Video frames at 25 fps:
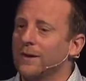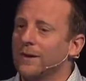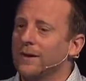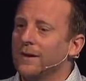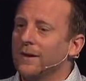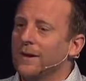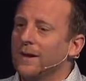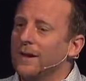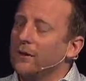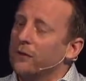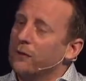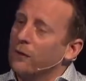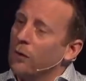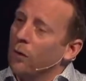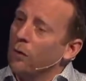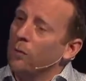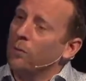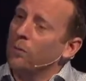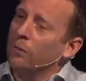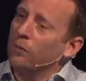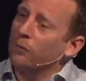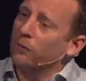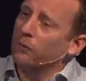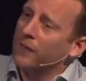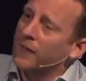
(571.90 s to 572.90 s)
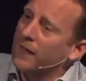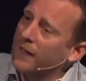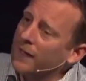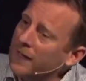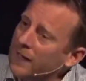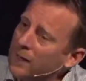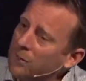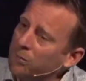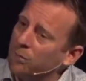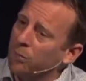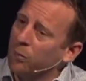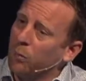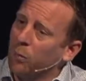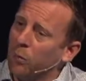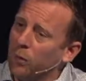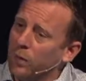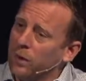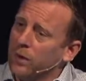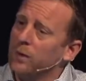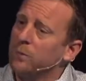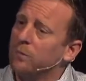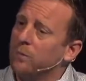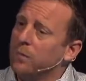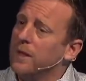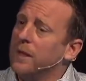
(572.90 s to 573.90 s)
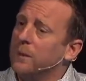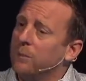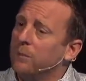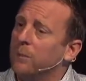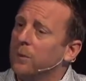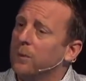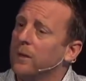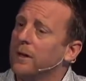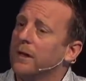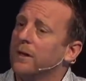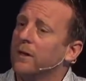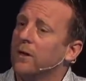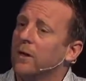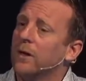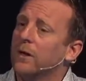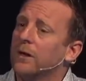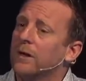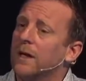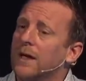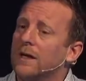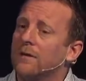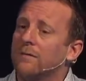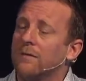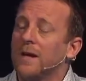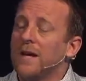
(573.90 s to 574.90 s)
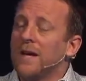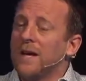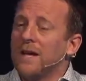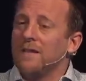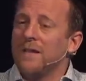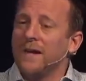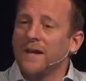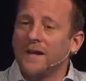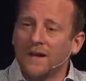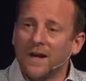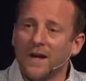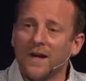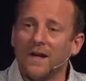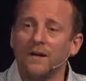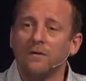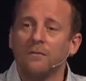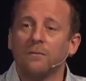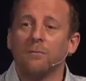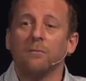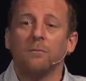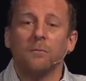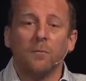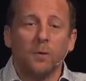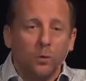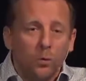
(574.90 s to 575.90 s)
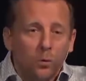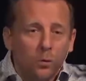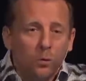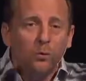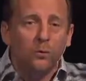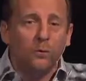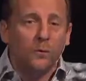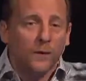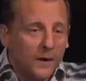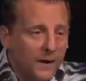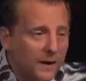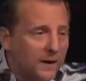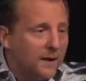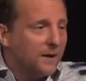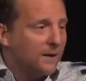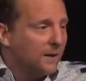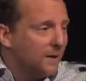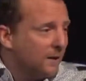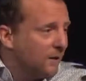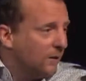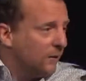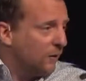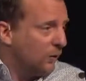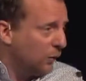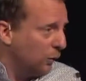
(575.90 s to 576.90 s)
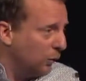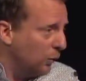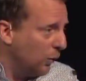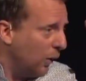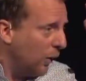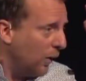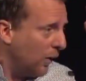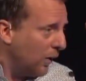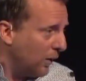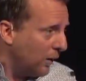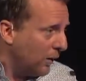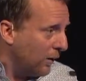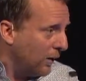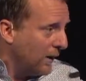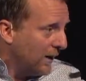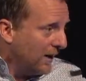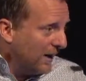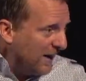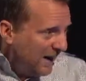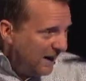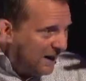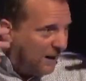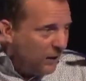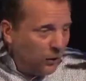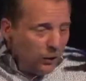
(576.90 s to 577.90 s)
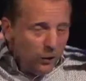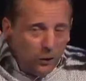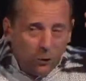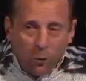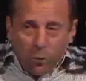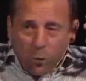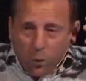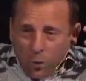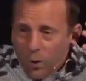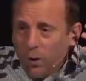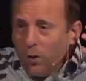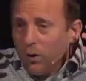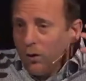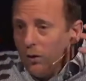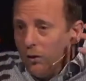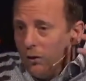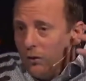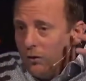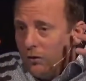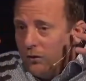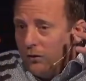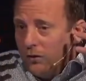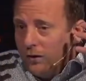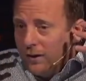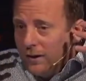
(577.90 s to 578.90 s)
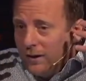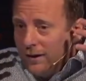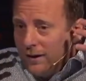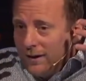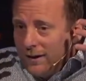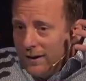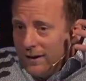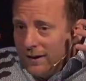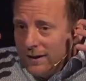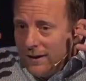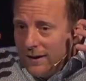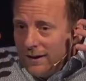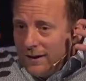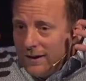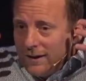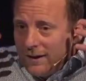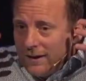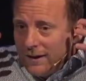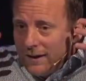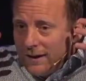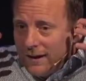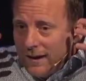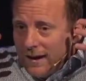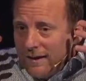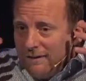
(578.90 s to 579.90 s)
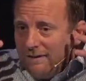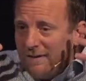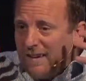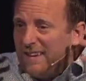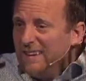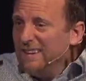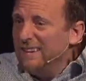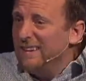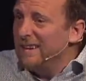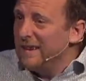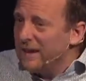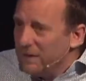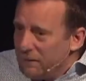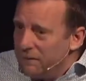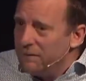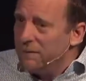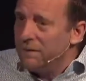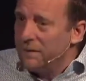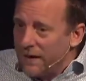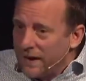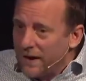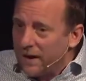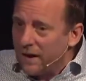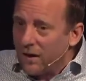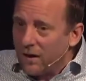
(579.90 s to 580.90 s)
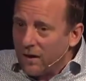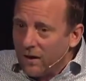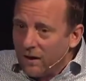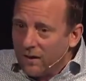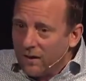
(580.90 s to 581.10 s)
It's almost like important people in our life, they kind of move into our inner world and they live there.